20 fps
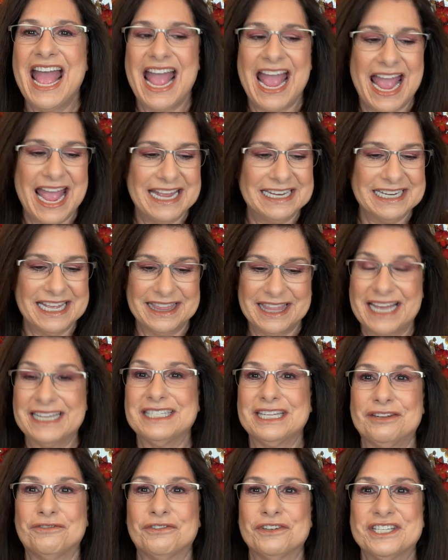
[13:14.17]
And
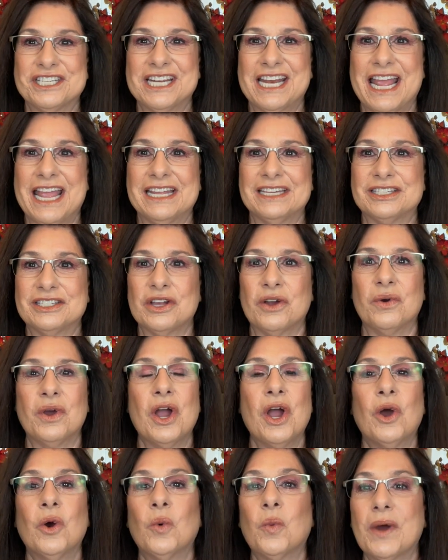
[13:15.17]
that's it for today. So
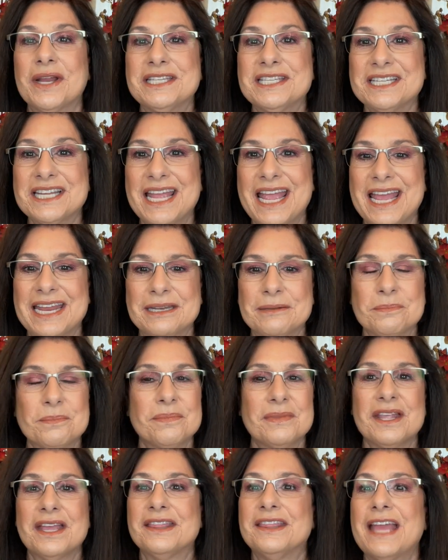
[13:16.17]
once again,
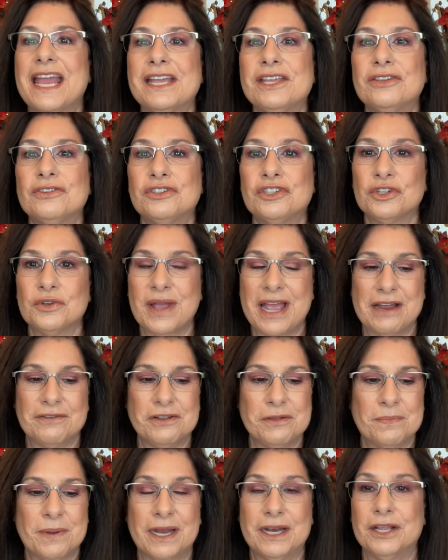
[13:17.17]
thank you to
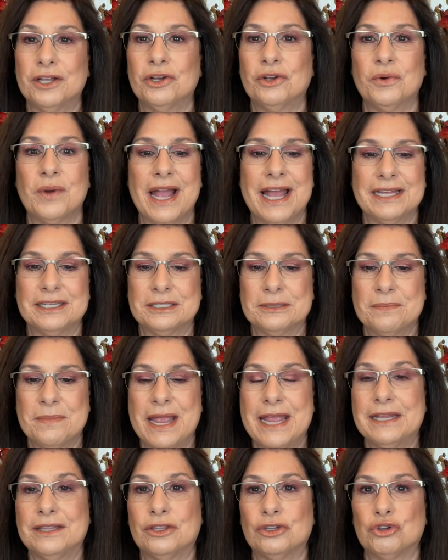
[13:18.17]
everybody who has
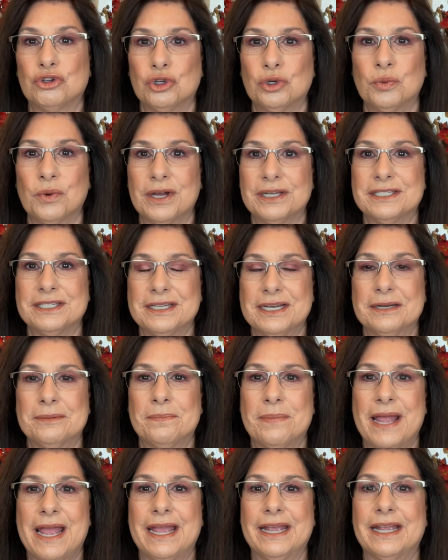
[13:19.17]
made the True Wants a
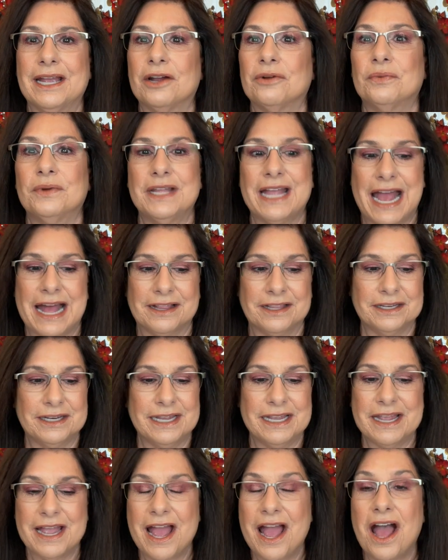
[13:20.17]
Bag a
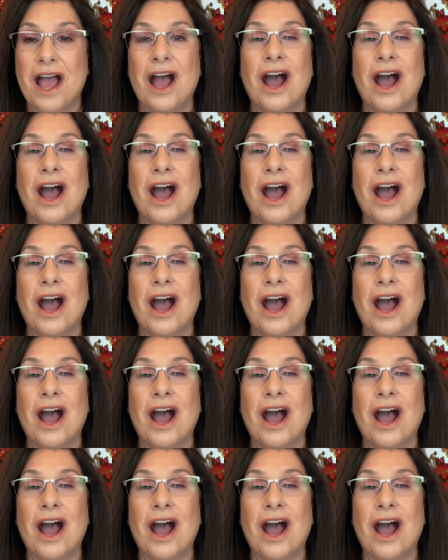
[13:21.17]
reality.